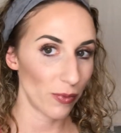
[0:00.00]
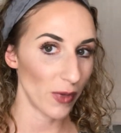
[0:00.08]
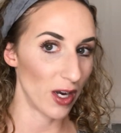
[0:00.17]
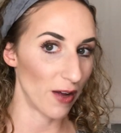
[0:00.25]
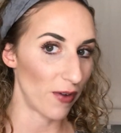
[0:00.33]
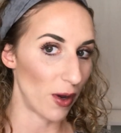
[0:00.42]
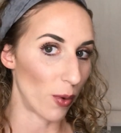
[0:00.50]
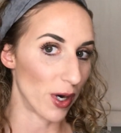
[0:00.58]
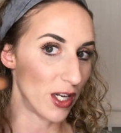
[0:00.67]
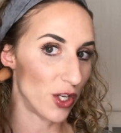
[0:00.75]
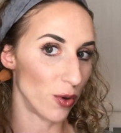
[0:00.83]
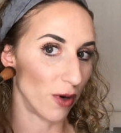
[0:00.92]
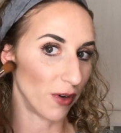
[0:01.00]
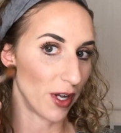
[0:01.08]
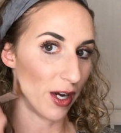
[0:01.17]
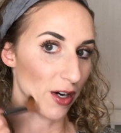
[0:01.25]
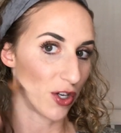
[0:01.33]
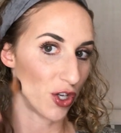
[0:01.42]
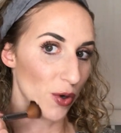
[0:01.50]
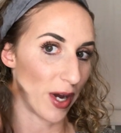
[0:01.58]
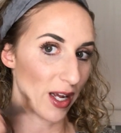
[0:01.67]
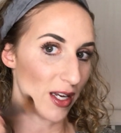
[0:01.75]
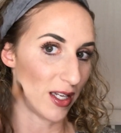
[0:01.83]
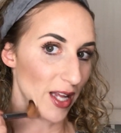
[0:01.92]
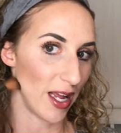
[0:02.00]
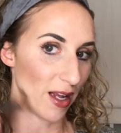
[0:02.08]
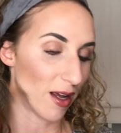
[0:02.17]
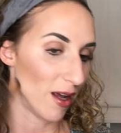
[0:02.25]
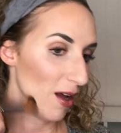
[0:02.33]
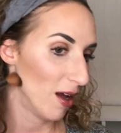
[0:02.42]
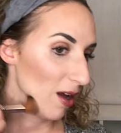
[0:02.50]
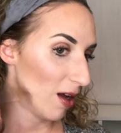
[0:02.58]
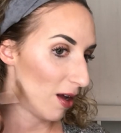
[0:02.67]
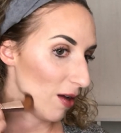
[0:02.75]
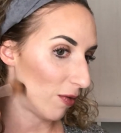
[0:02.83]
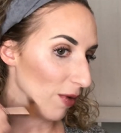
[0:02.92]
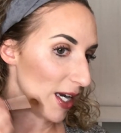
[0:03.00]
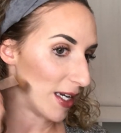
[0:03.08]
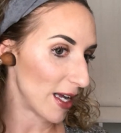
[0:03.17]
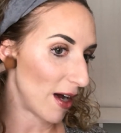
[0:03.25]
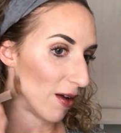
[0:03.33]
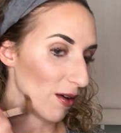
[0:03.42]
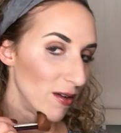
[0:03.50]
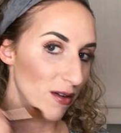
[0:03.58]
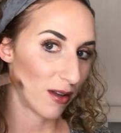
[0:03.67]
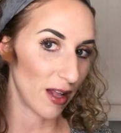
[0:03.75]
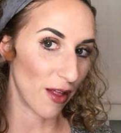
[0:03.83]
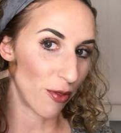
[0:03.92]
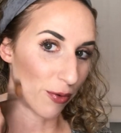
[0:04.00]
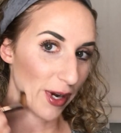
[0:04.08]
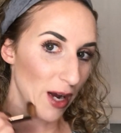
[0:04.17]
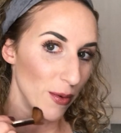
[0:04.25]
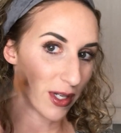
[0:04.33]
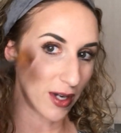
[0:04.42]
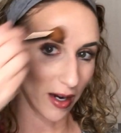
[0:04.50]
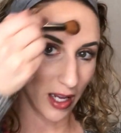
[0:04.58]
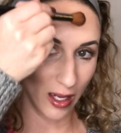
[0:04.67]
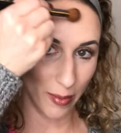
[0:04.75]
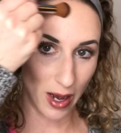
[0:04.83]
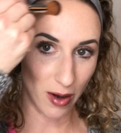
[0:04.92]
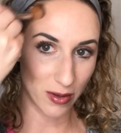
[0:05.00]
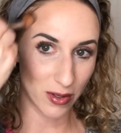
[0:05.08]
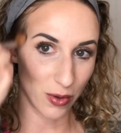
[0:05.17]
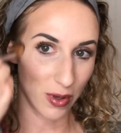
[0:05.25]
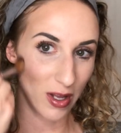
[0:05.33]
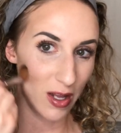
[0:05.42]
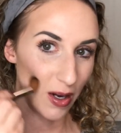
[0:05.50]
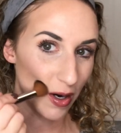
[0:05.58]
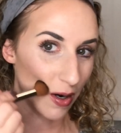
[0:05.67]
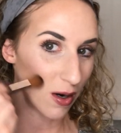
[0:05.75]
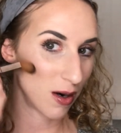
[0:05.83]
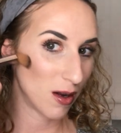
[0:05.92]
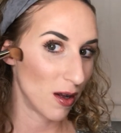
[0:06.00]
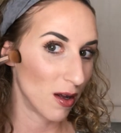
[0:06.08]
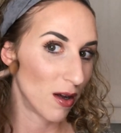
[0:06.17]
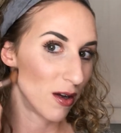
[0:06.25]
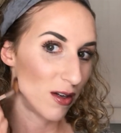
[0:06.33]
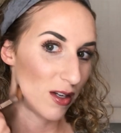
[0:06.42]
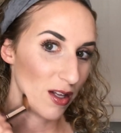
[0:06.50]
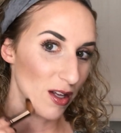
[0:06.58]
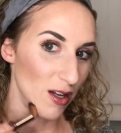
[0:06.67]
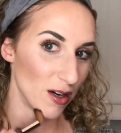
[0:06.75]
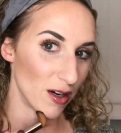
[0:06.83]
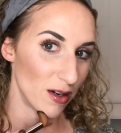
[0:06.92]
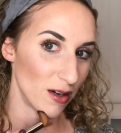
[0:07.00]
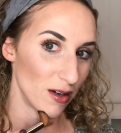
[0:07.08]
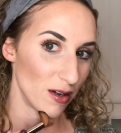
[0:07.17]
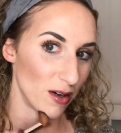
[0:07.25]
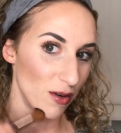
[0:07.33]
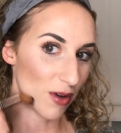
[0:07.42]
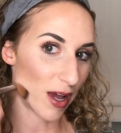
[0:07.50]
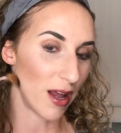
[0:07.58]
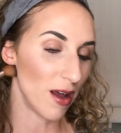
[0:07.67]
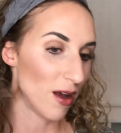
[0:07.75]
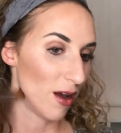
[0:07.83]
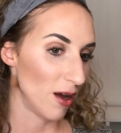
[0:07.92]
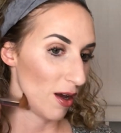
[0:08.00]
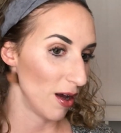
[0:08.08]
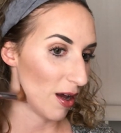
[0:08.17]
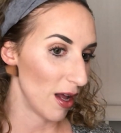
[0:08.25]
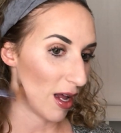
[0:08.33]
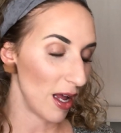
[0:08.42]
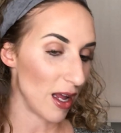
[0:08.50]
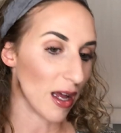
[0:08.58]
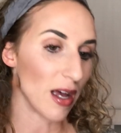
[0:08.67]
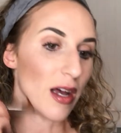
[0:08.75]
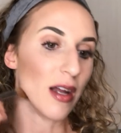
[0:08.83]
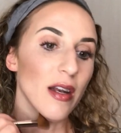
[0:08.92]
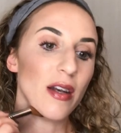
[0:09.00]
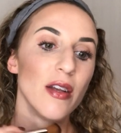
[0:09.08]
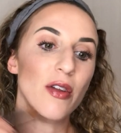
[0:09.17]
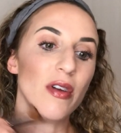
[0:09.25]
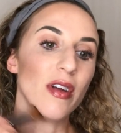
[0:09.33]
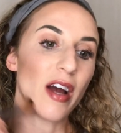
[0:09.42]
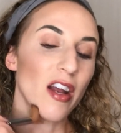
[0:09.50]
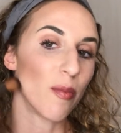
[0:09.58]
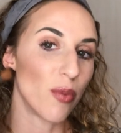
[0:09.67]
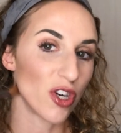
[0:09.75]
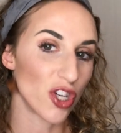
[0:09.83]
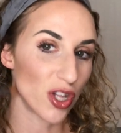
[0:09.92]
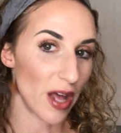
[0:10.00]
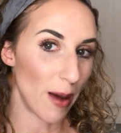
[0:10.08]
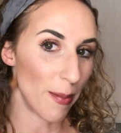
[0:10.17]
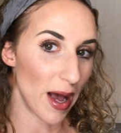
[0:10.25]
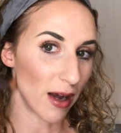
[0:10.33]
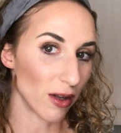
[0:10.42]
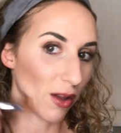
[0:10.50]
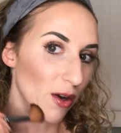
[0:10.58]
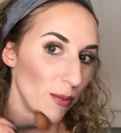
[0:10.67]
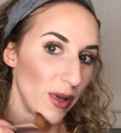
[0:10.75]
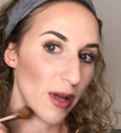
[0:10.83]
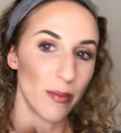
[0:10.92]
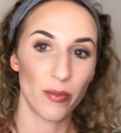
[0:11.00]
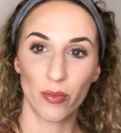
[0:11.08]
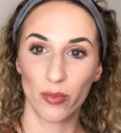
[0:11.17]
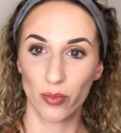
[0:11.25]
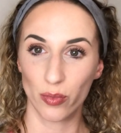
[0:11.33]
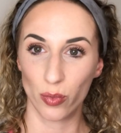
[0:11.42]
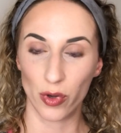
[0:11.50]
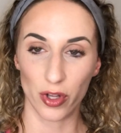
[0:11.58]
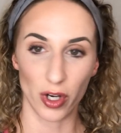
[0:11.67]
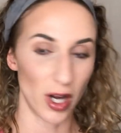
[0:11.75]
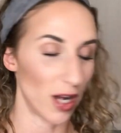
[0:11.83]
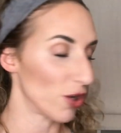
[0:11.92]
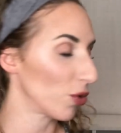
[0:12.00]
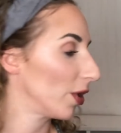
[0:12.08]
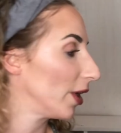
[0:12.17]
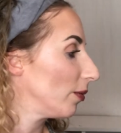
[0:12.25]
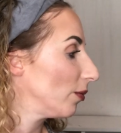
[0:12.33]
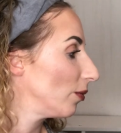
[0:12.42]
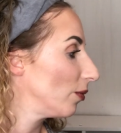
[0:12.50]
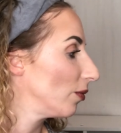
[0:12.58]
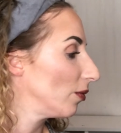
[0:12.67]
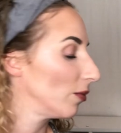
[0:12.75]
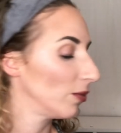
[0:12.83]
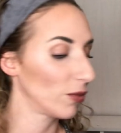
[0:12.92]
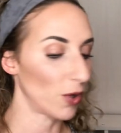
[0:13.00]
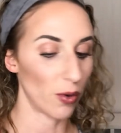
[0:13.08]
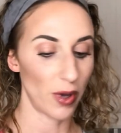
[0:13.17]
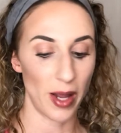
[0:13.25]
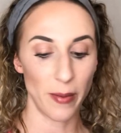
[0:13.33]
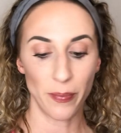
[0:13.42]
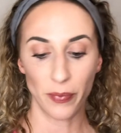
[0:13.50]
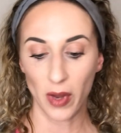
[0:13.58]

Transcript: And if I wanted to over here too, I could take right down that 3 I was talking about. So here to here, okay? And you can kind of push that back a little bit with your contouring, okay?